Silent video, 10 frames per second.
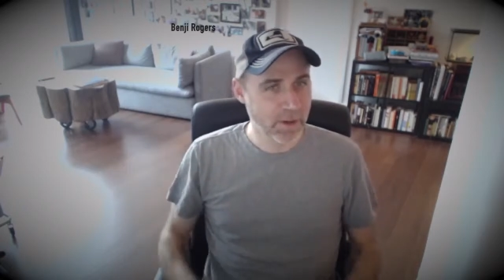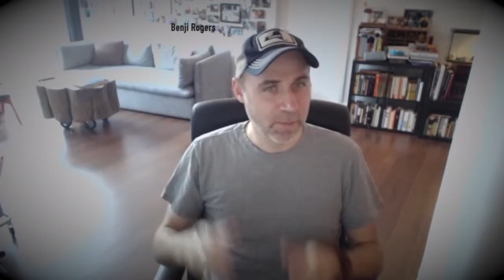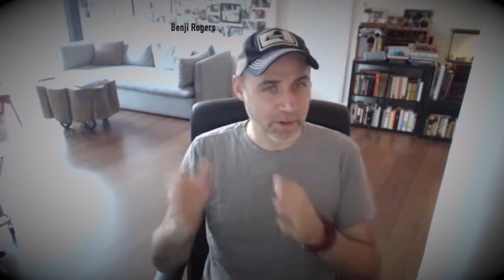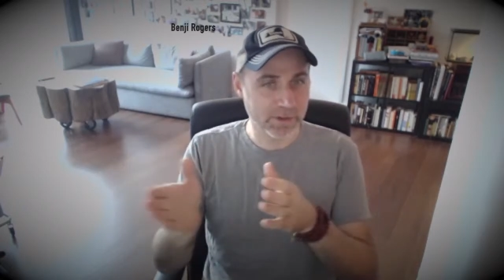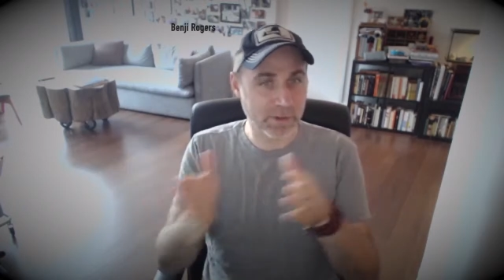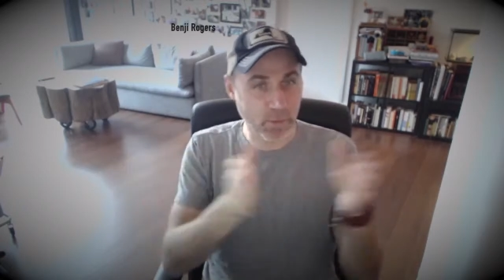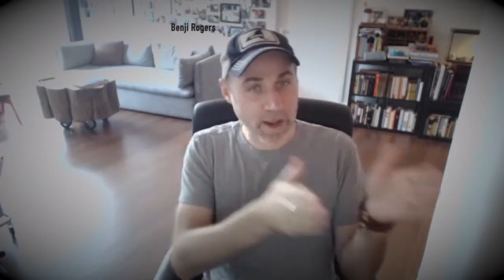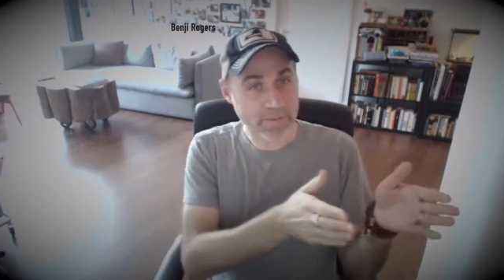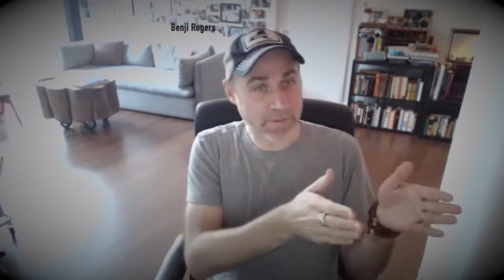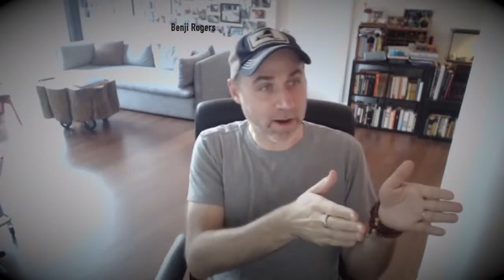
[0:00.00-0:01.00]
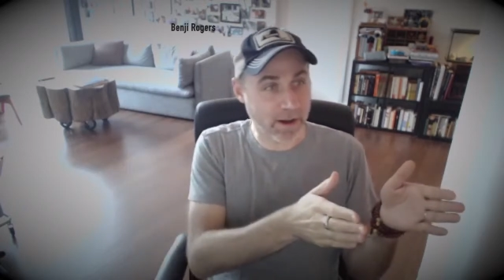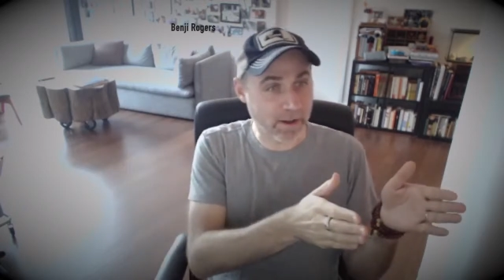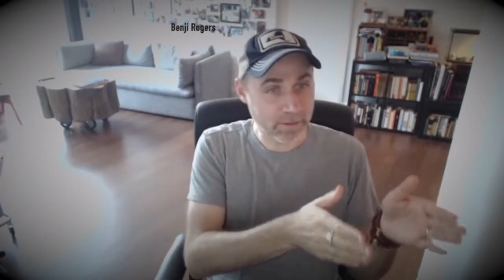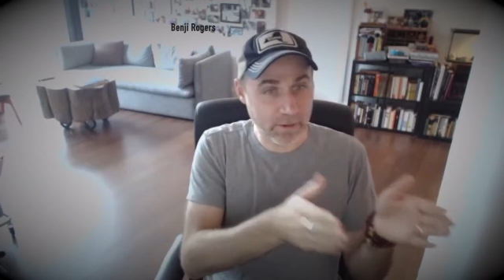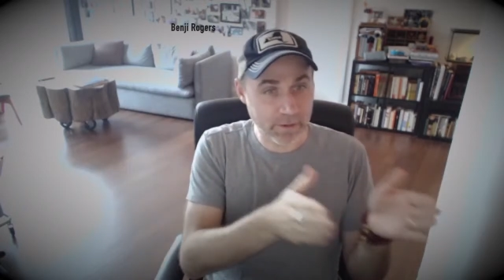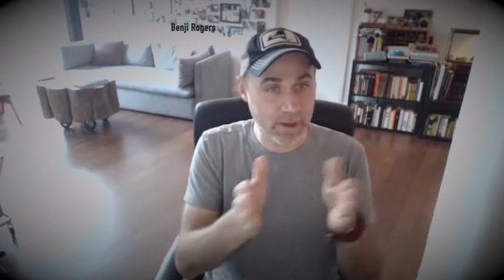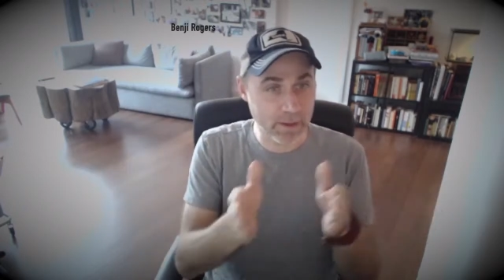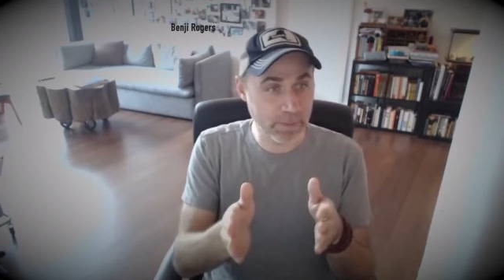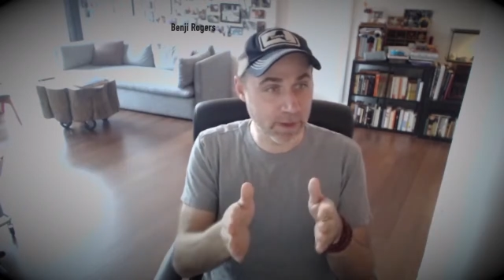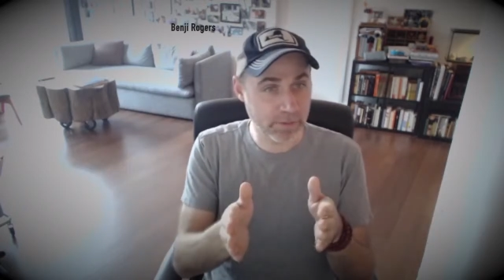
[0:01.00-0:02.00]
because the WAV file or the
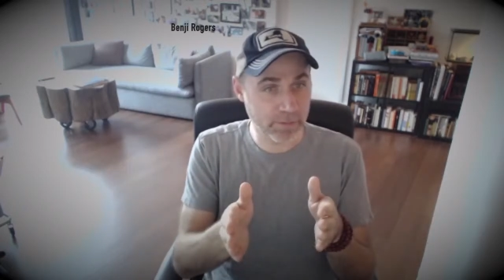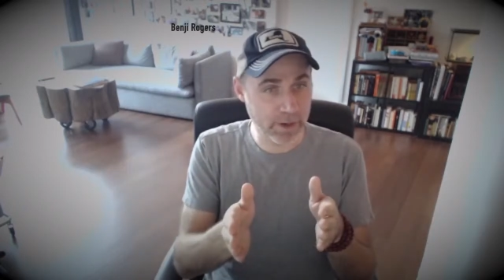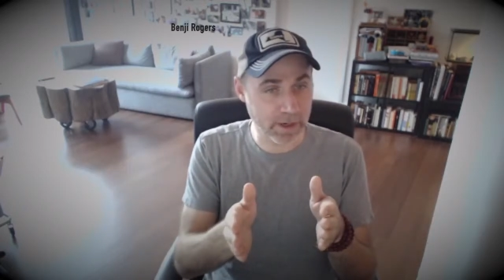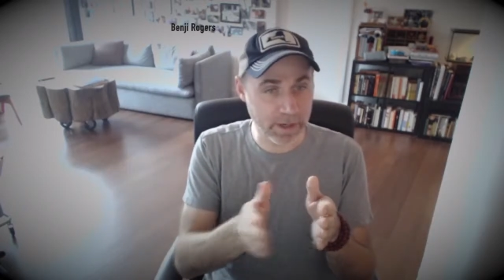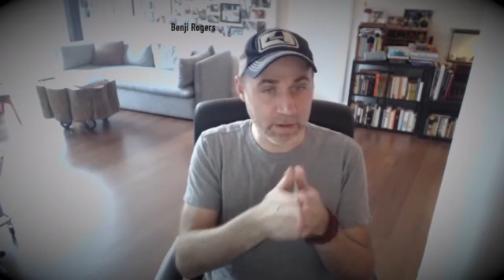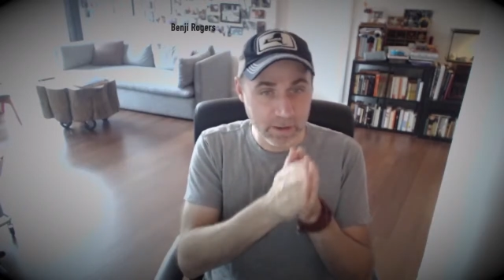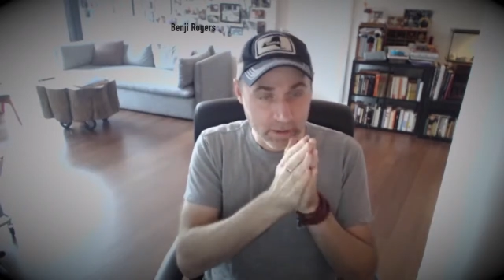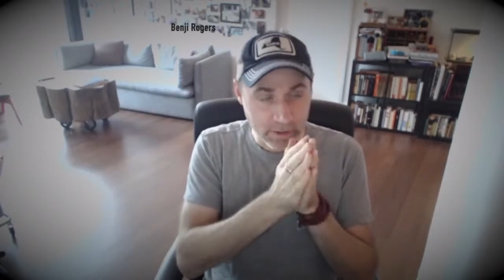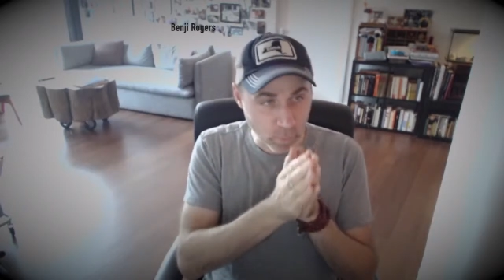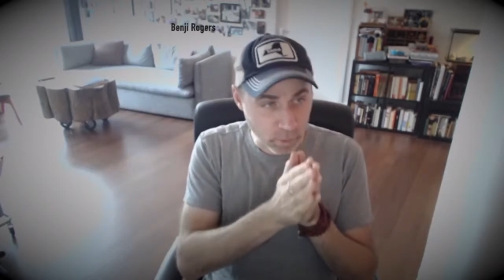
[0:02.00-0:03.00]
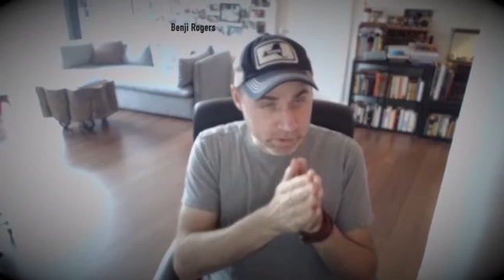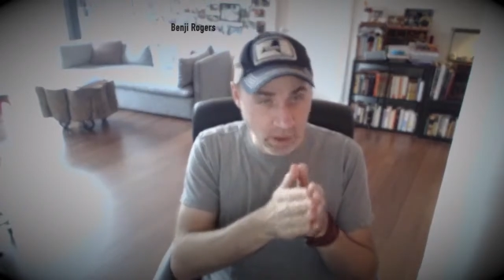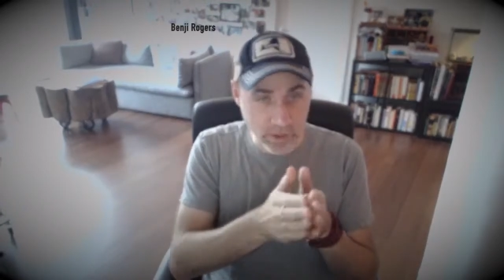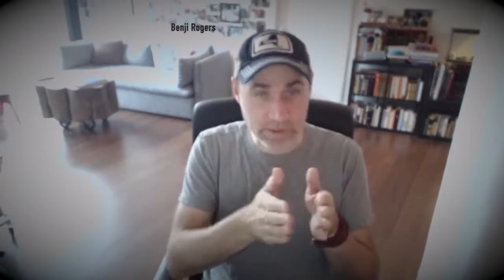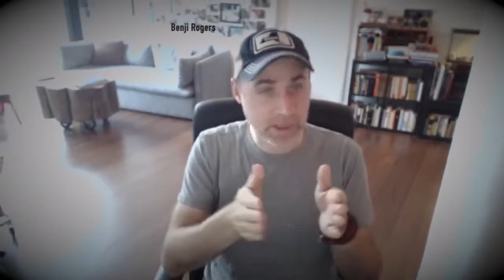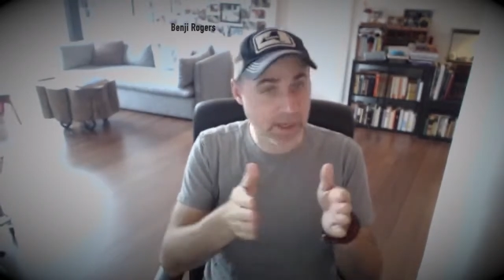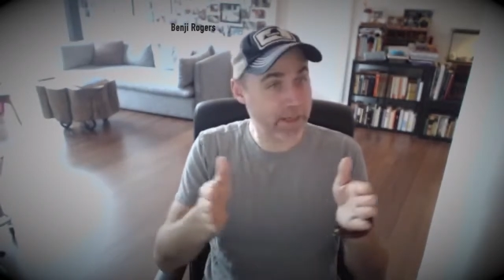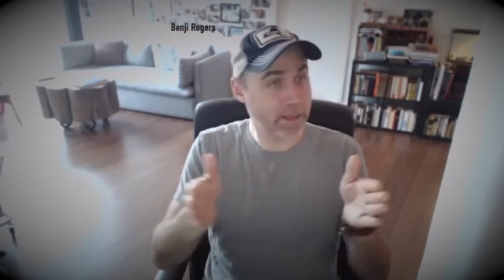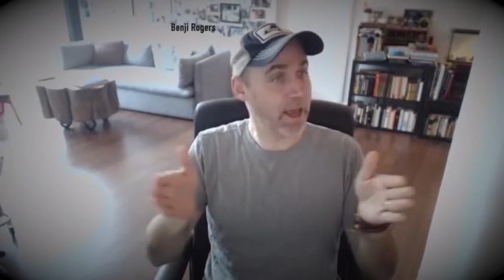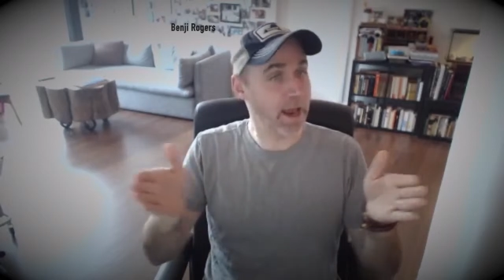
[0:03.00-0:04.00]
MP3 was not designed
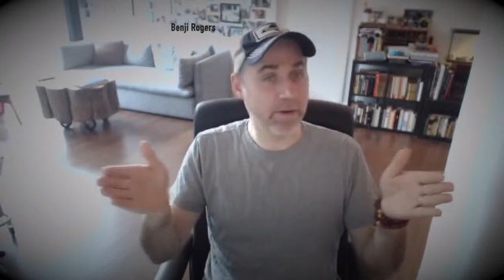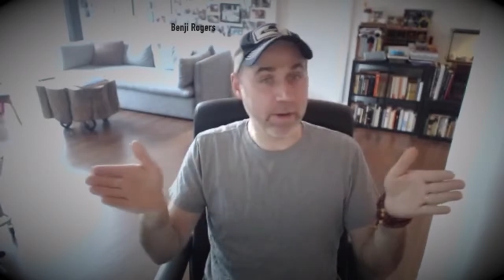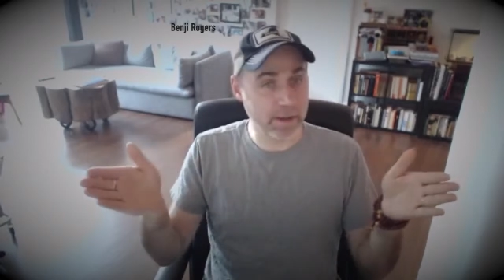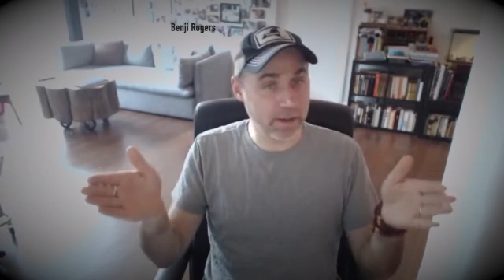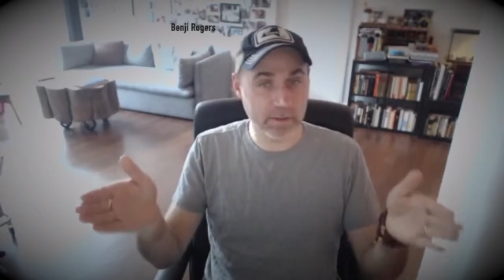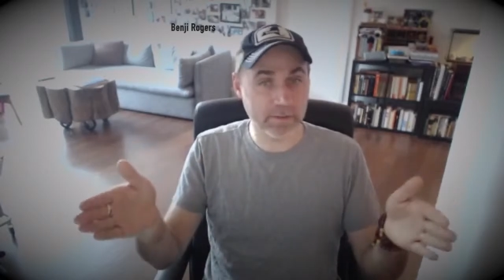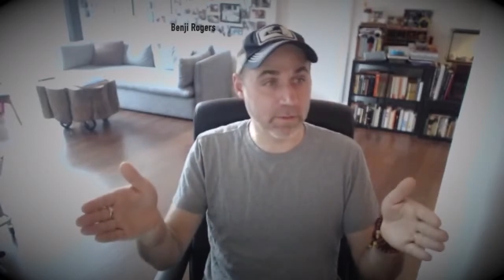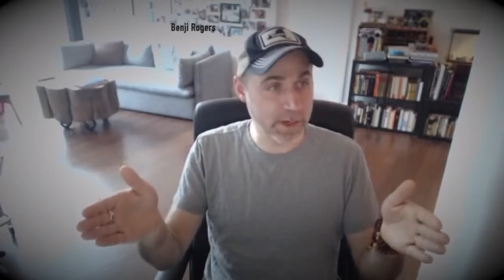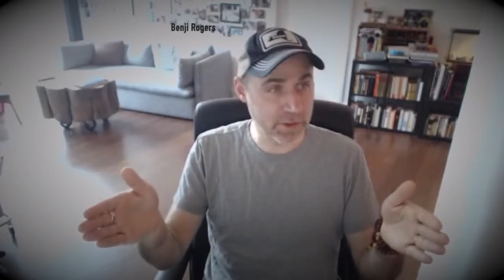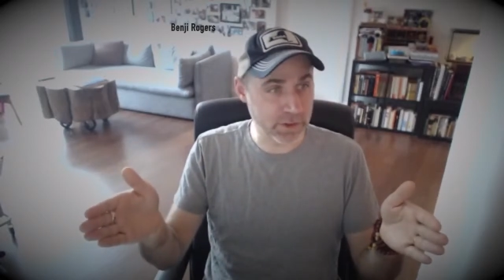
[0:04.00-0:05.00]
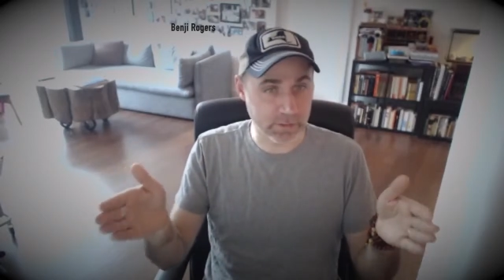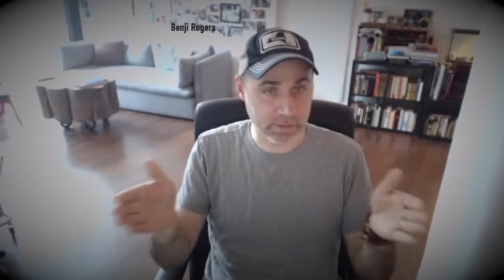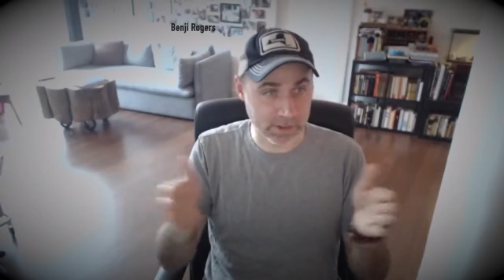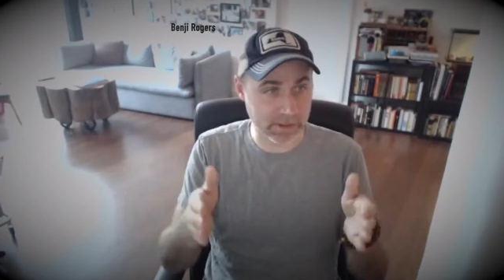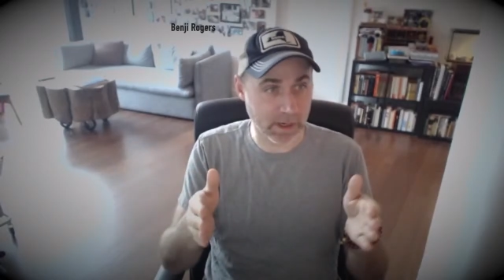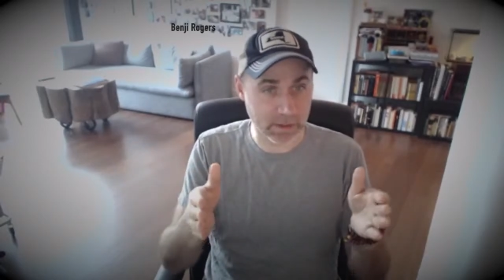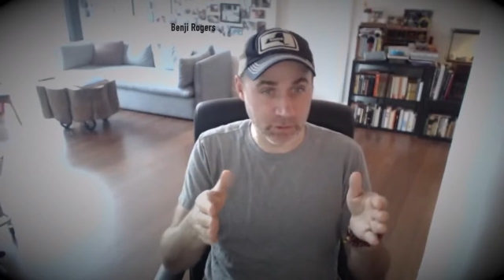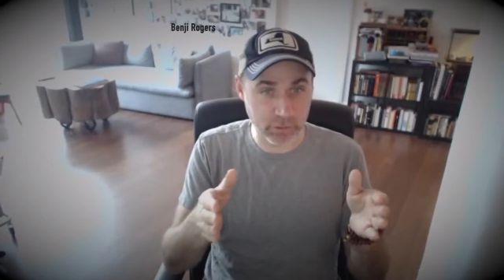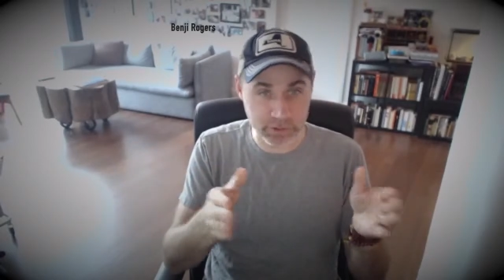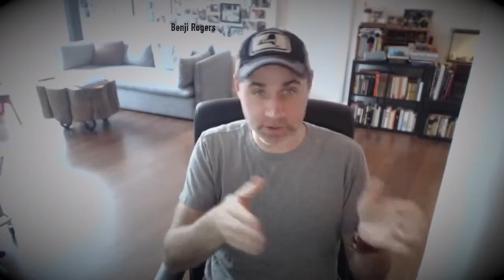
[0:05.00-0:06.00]
to carry any information. It was designed
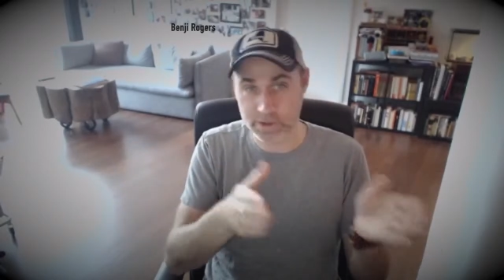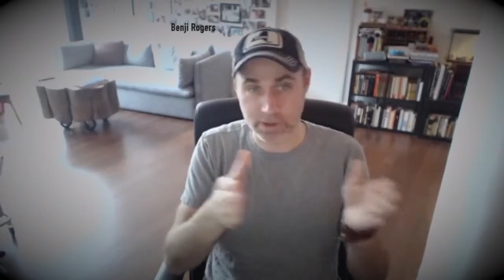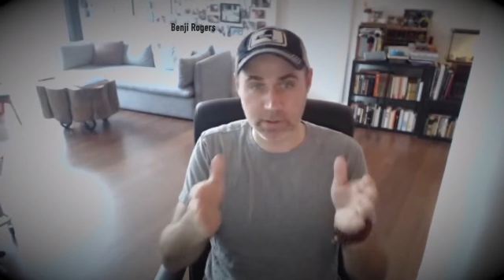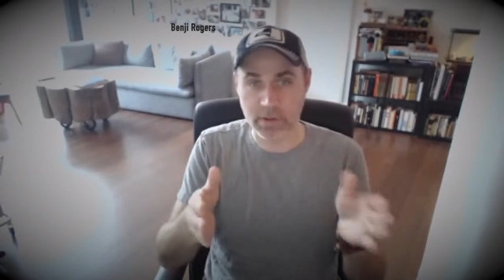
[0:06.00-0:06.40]
literally just to